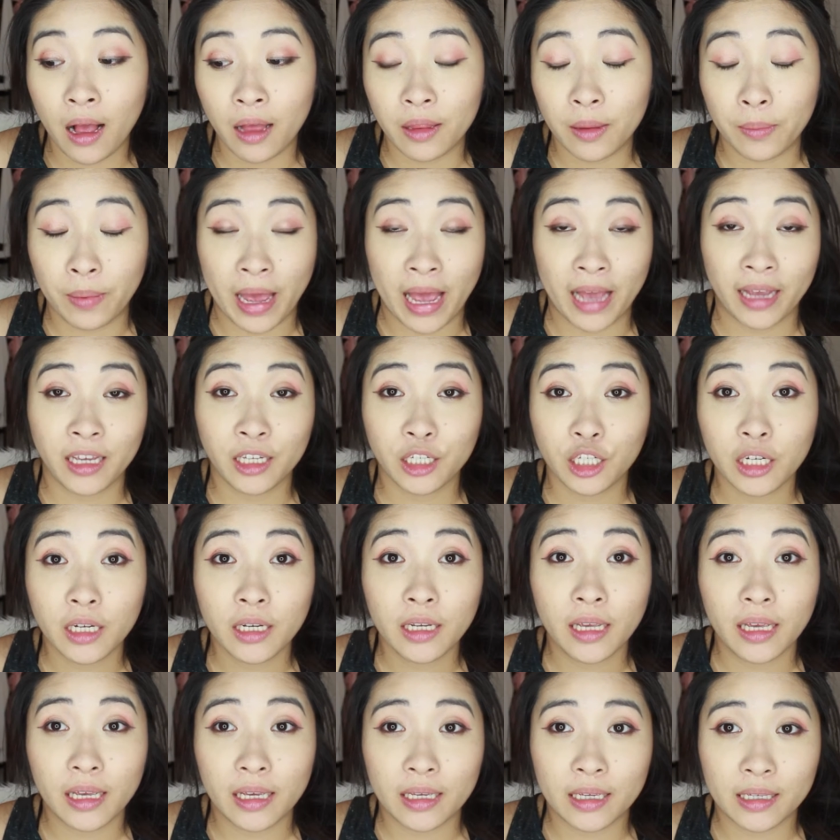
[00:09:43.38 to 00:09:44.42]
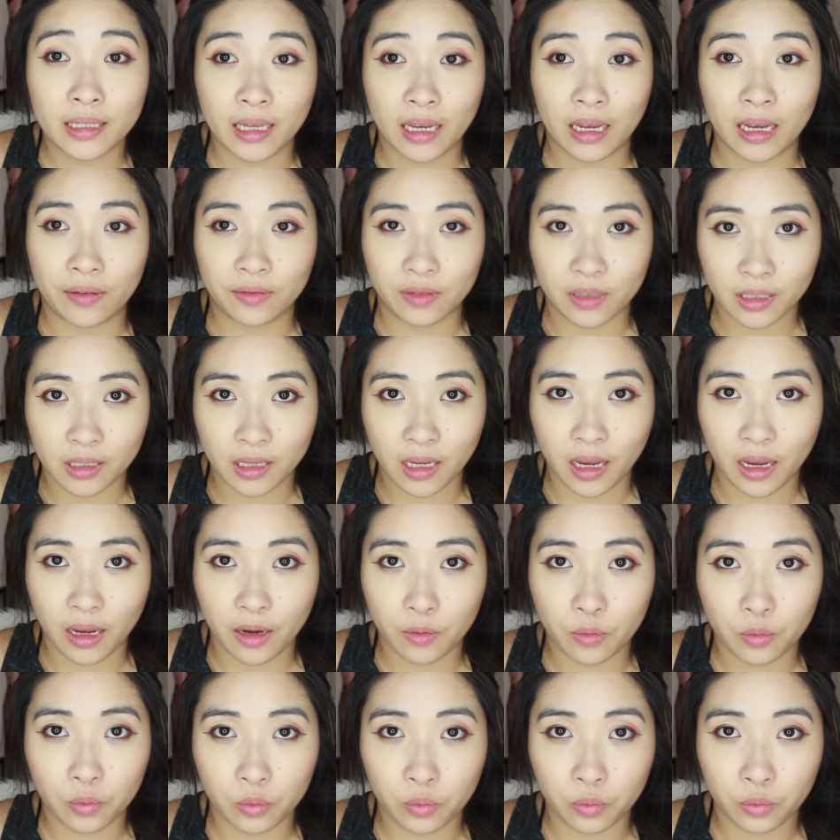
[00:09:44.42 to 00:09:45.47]
The packaging is, I have to say,
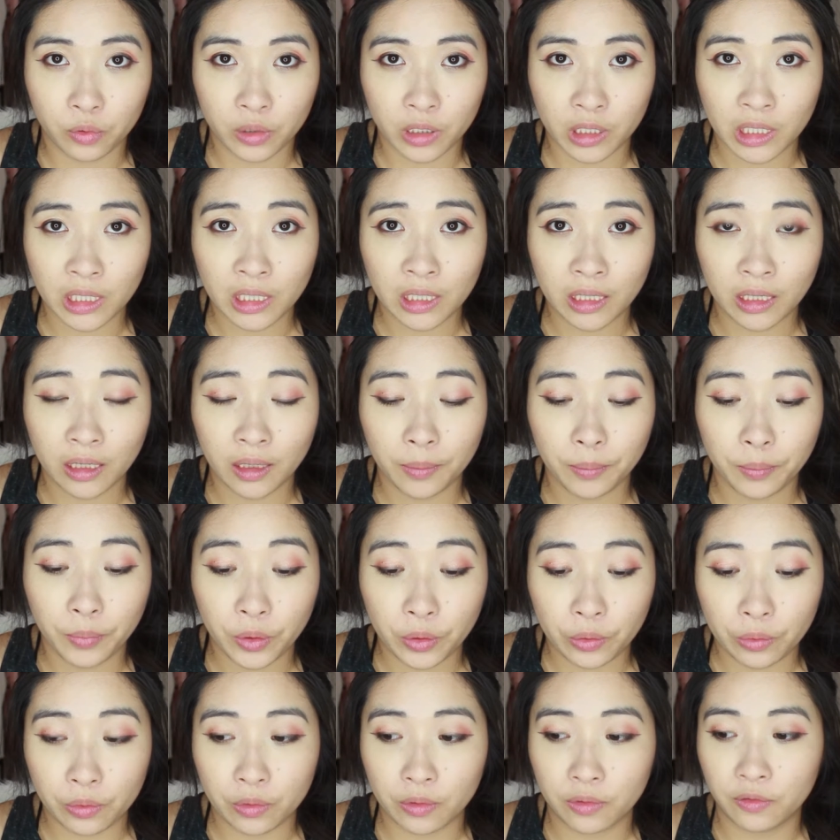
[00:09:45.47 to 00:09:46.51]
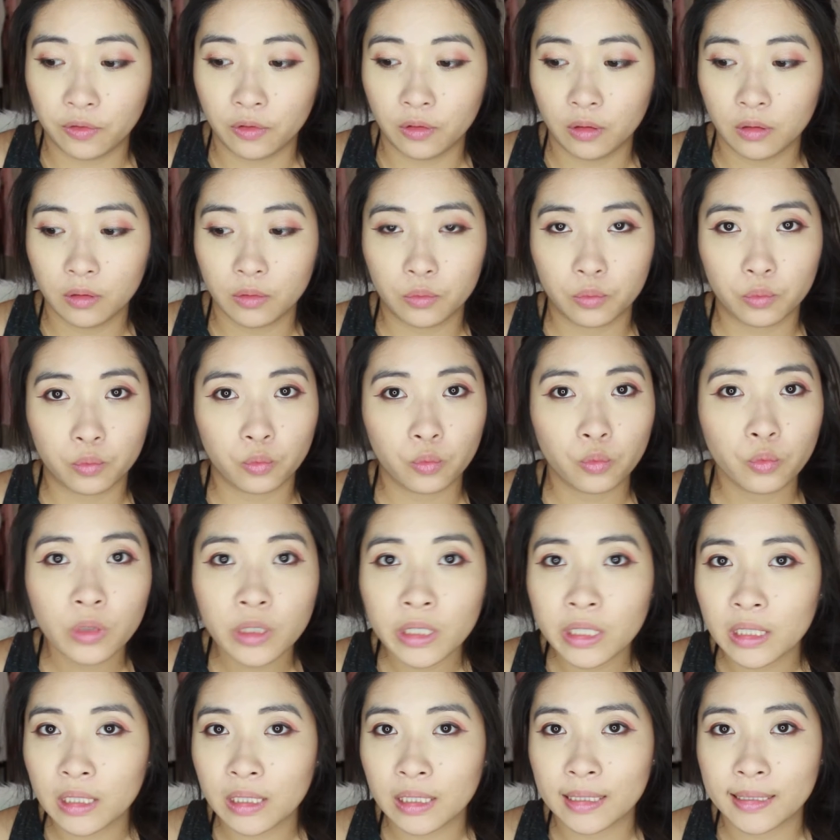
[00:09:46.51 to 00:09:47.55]
really beautiful,
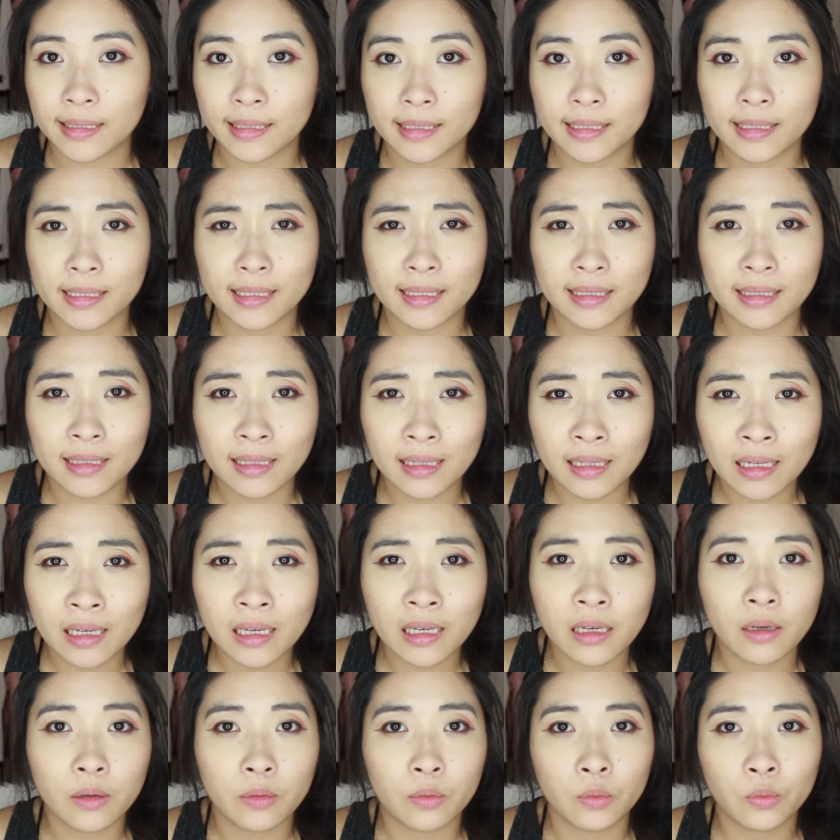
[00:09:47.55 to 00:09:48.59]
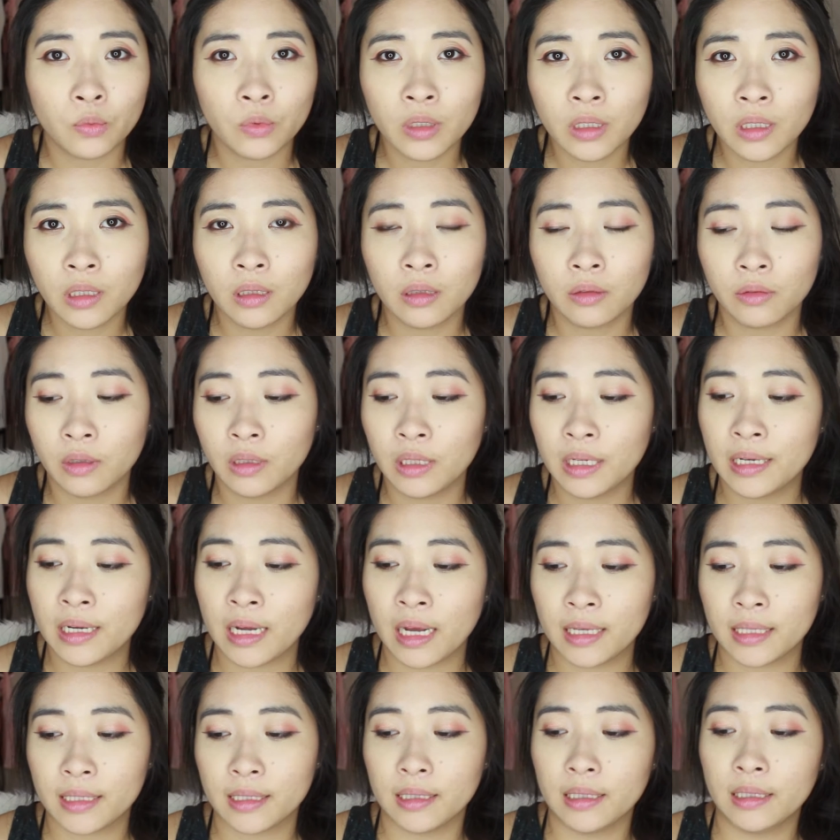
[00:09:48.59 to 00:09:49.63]
really sleek, really, really
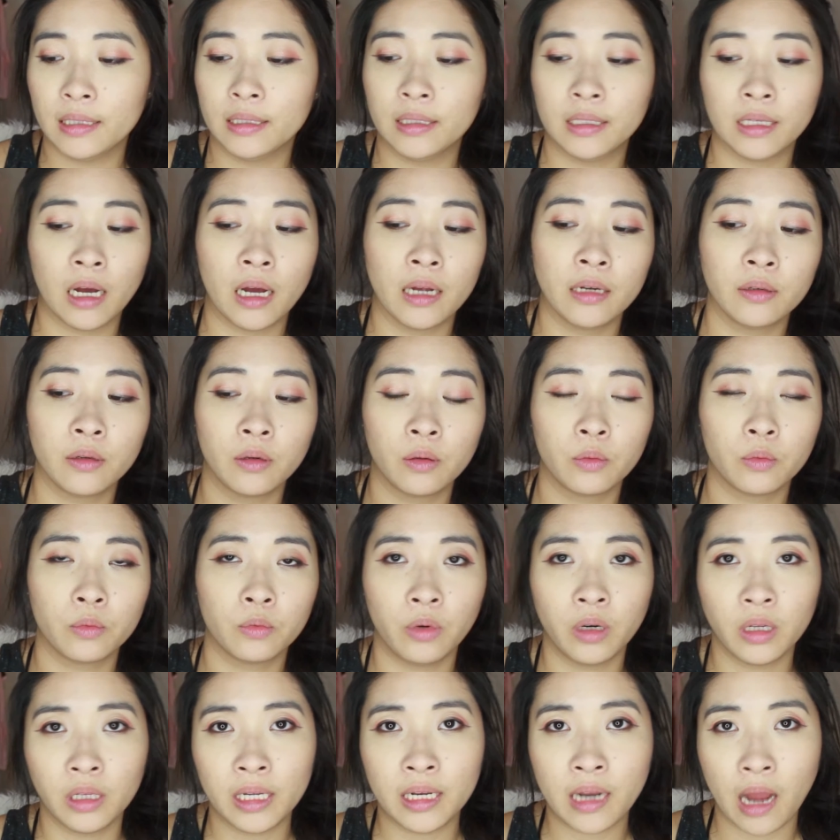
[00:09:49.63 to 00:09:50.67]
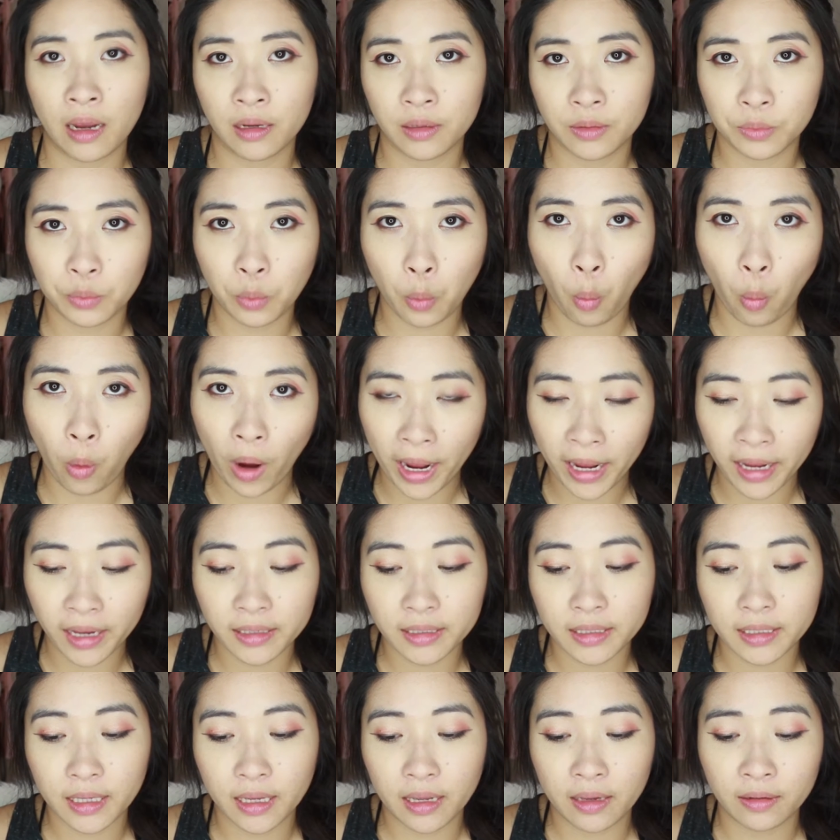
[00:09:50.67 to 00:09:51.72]
nicely done, really nice
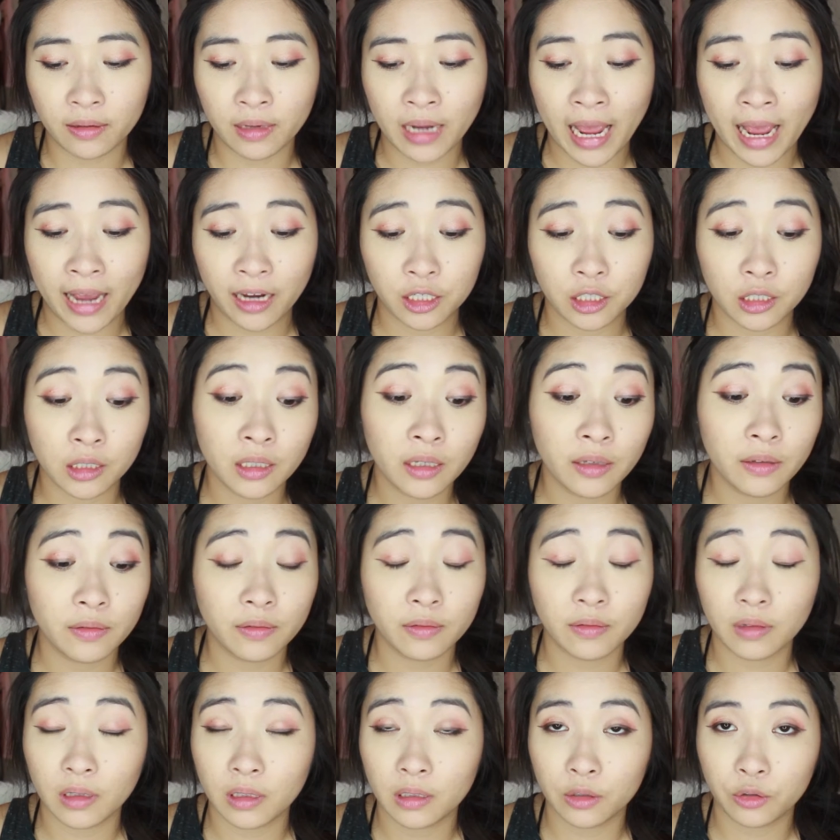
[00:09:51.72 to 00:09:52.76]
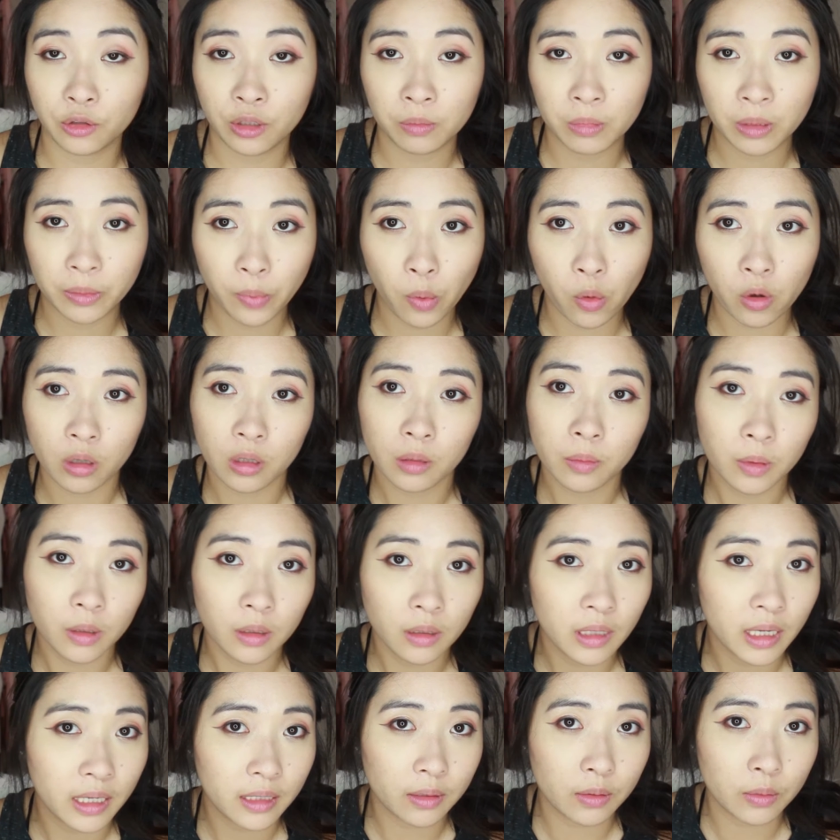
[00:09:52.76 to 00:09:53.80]
weight, and actually extremely
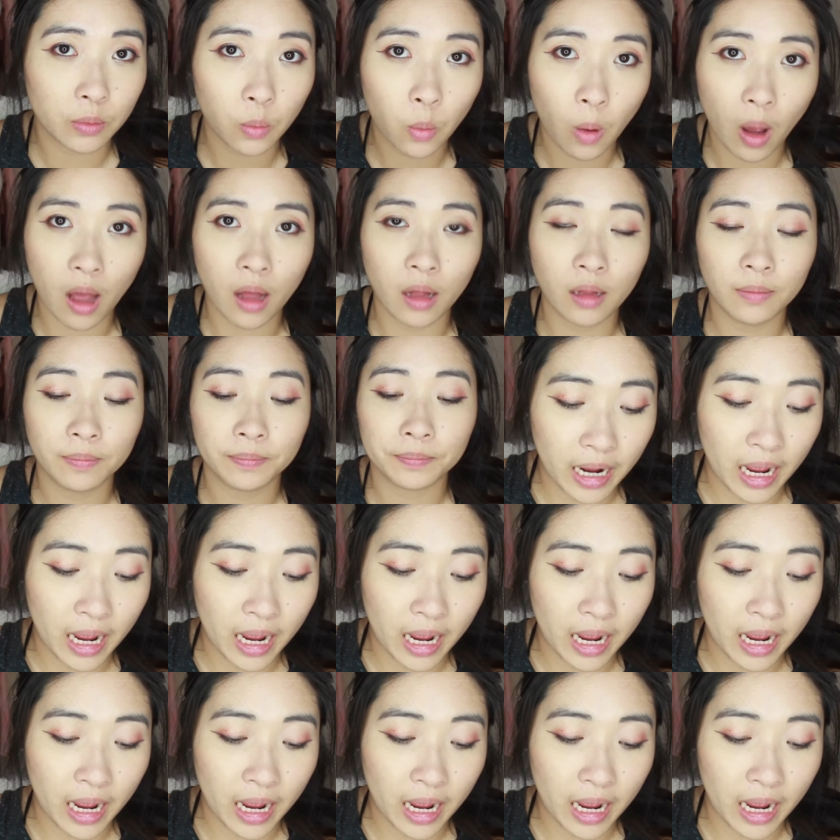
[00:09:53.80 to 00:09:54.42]
portable as well.